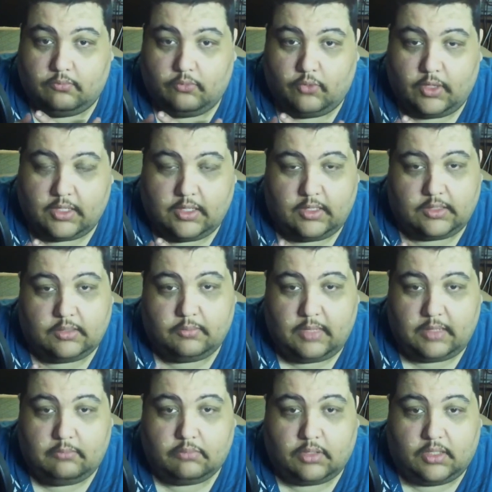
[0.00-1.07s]
regulate the
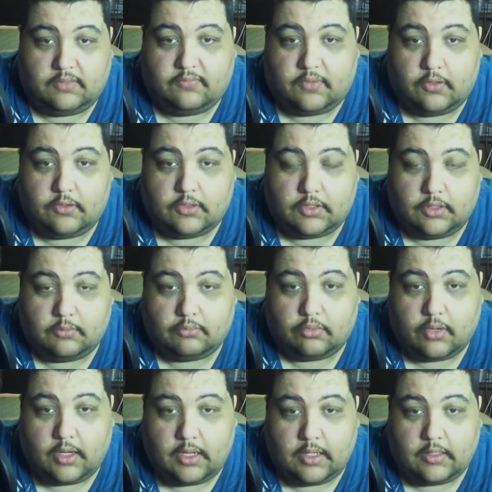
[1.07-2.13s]
main blood flow to the
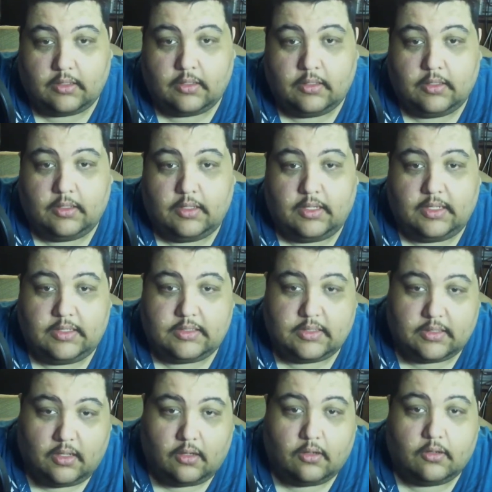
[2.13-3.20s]
brain and to
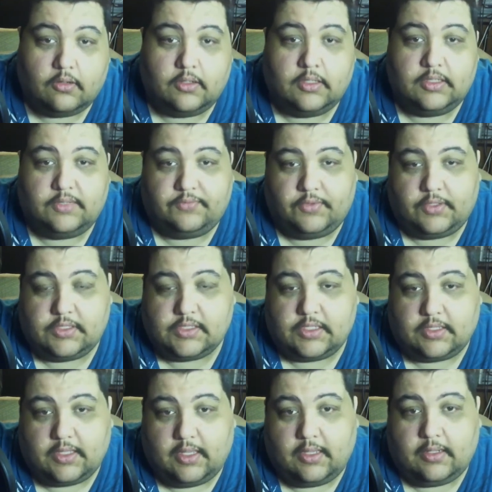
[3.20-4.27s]
the heart and different things
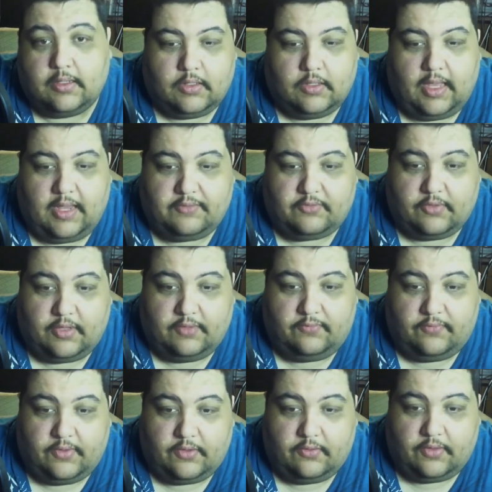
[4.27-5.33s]
like that. After they
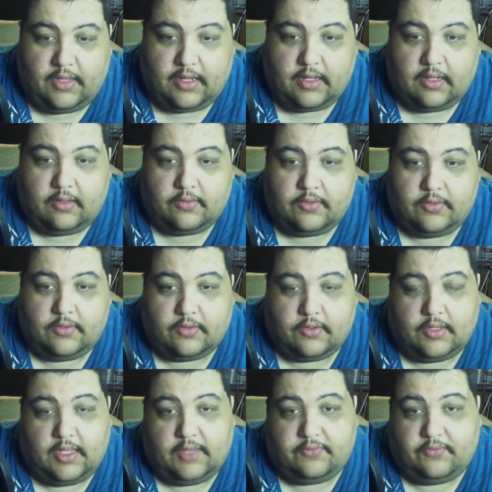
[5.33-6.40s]
figure that out, then they're
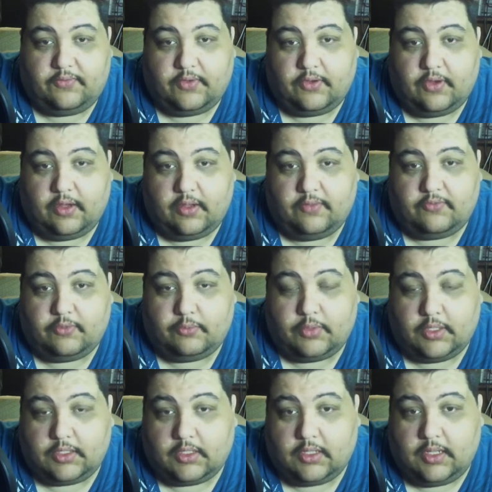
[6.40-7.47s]
going to have to figure out if the
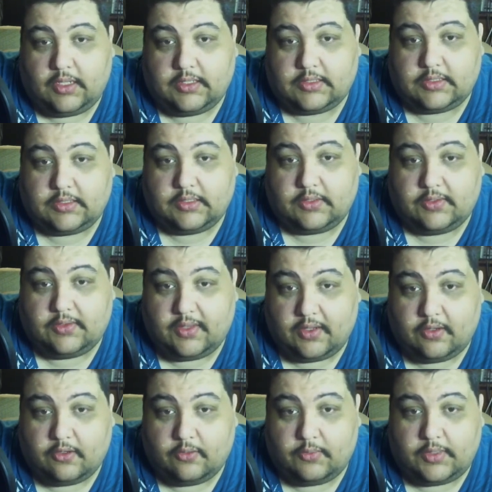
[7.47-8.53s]
blood clot is still
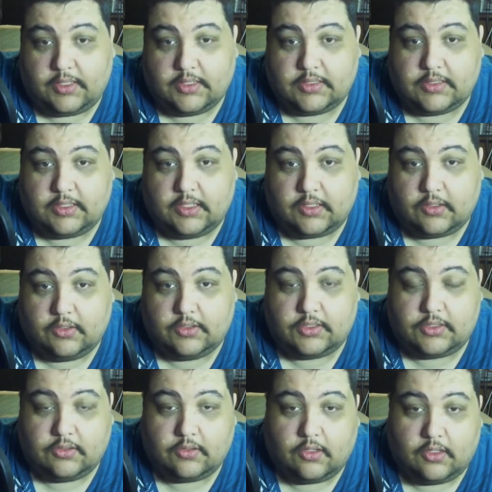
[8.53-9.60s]
there, because it could
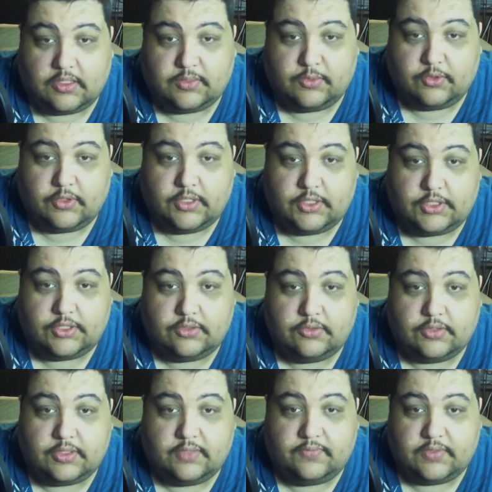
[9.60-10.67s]
still cause more
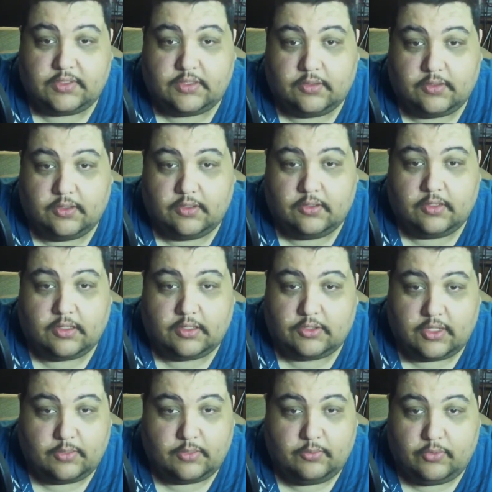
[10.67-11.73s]
issues. If it's still there, it could
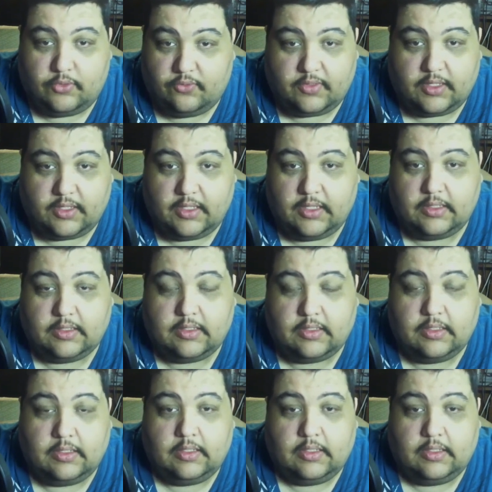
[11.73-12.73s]
try to move again,